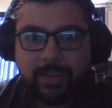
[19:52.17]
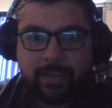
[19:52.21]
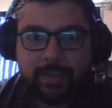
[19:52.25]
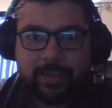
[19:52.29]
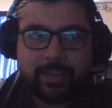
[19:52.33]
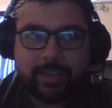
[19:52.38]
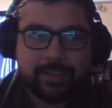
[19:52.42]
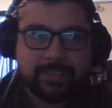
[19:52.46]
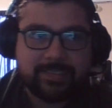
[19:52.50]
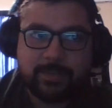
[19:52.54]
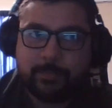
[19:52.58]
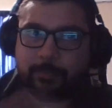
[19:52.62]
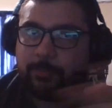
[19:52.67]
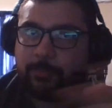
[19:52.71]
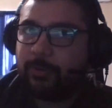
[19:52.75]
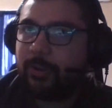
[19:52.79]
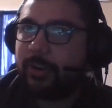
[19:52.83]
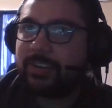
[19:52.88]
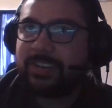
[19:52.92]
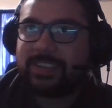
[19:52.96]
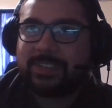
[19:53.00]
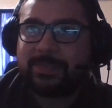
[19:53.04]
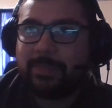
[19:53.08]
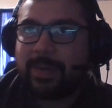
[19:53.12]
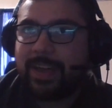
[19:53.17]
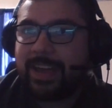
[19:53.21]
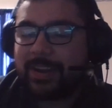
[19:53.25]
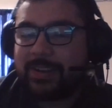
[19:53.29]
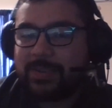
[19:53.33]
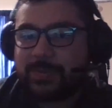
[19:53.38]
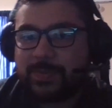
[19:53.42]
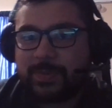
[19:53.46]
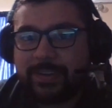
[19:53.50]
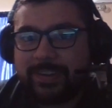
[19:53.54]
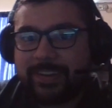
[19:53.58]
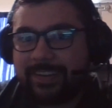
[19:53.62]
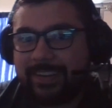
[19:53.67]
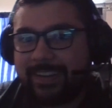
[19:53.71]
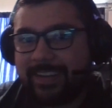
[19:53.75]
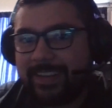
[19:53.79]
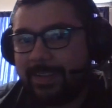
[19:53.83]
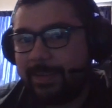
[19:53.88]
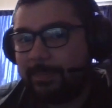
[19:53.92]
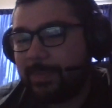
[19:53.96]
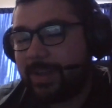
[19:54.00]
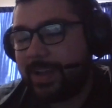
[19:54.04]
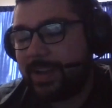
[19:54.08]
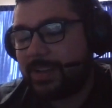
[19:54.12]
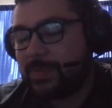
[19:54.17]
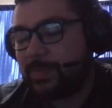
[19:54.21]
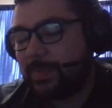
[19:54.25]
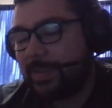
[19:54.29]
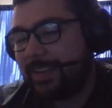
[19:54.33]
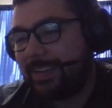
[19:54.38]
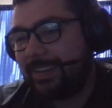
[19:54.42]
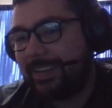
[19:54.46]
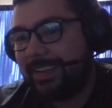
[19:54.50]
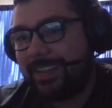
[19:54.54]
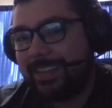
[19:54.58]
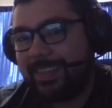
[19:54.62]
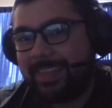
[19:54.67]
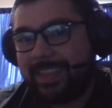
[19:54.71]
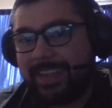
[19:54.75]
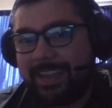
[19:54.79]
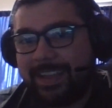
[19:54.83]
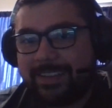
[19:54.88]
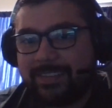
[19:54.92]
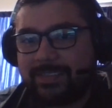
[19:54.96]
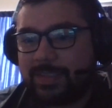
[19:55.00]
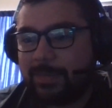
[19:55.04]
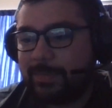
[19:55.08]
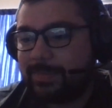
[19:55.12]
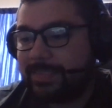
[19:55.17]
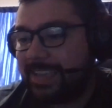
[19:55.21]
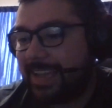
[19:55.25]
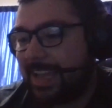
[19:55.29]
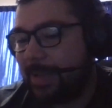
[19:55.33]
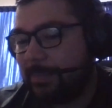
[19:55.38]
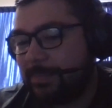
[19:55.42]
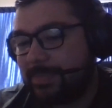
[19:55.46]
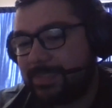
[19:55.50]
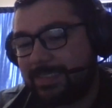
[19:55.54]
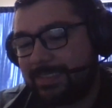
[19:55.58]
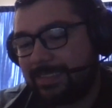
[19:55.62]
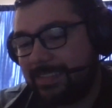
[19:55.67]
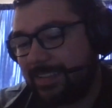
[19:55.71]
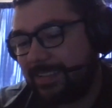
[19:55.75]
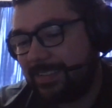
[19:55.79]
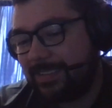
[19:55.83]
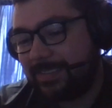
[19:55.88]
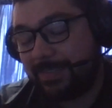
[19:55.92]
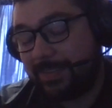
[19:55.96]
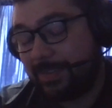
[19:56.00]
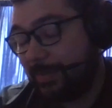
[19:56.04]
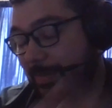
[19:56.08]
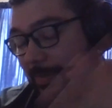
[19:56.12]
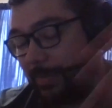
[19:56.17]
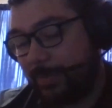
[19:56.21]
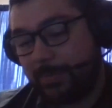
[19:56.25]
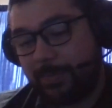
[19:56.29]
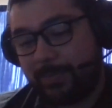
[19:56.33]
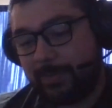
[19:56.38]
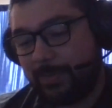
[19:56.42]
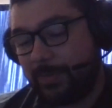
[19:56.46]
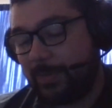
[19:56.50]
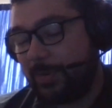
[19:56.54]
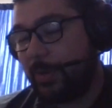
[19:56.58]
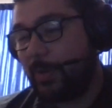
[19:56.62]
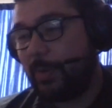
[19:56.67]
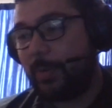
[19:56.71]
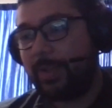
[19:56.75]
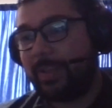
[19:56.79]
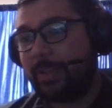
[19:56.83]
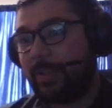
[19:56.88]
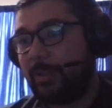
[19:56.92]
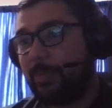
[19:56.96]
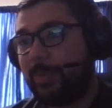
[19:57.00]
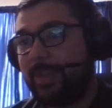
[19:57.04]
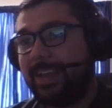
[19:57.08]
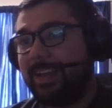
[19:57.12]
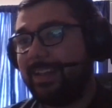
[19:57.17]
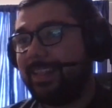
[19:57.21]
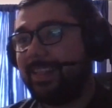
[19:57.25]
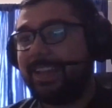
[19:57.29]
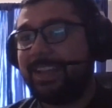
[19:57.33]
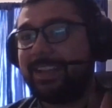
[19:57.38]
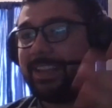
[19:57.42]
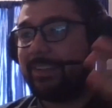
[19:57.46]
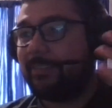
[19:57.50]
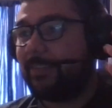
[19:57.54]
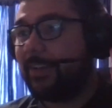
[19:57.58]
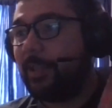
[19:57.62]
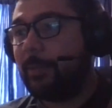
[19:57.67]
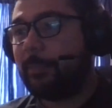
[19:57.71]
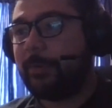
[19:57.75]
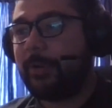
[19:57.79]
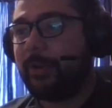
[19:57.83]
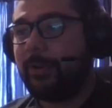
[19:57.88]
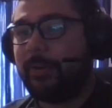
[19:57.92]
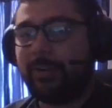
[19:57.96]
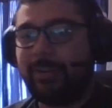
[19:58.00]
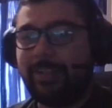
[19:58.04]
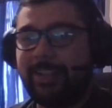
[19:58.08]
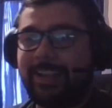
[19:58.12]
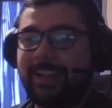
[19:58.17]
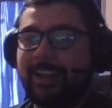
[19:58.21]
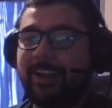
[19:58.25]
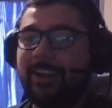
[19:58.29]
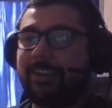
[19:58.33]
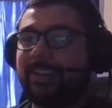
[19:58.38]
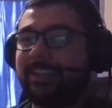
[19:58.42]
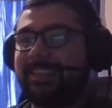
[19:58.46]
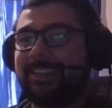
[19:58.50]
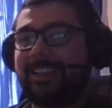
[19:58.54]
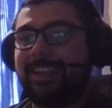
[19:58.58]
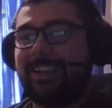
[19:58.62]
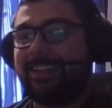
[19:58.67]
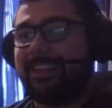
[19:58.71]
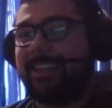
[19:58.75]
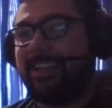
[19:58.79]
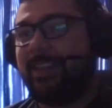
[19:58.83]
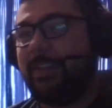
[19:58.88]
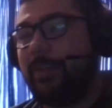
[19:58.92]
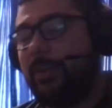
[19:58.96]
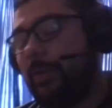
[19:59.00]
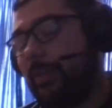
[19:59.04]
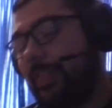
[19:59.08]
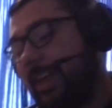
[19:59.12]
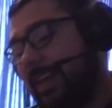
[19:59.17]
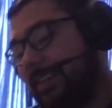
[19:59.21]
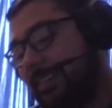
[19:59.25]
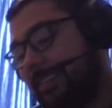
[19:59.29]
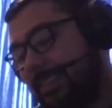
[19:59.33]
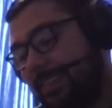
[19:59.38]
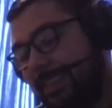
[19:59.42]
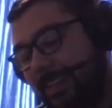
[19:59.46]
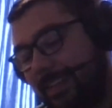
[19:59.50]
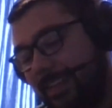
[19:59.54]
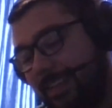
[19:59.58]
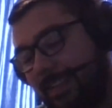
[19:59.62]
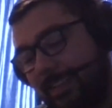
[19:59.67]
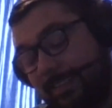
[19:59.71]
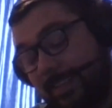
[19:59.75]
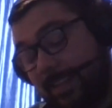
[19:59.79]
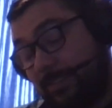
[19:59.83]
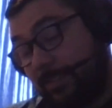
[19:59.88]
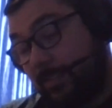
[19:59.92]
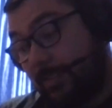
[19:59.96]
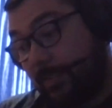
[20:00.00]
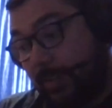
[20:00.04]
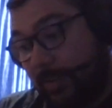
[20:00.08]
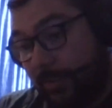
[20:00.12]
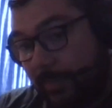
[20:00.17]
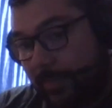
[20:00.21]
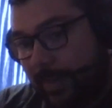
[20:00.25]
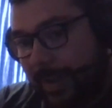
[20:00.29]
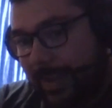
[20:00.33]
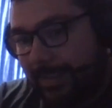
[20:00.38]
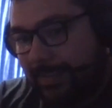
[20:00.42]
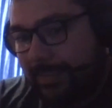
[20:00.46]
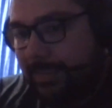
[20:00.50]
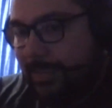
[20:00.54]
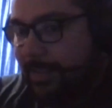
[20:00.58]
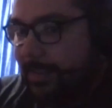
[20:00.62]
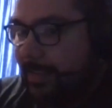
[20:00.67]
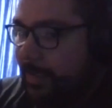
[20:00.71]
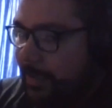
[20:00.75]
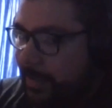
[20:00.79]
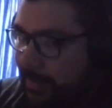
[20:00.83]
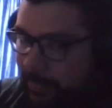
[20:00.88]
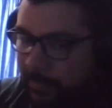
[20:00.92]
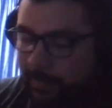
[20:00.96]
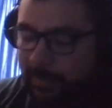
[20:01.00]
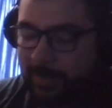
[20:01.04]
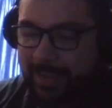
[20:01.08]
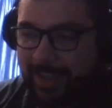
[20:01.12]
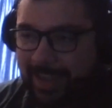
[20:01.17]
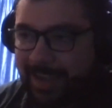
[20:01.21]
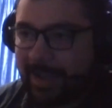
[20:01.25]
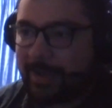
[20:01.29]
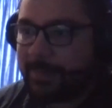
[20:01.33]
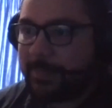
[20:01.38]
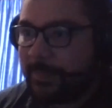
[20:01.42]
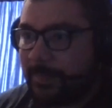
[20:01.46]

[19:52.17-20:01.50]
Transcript: is the project manager and management, and then sometimes it could be a lead developer or a lead architect, and that's not correct. But yeah,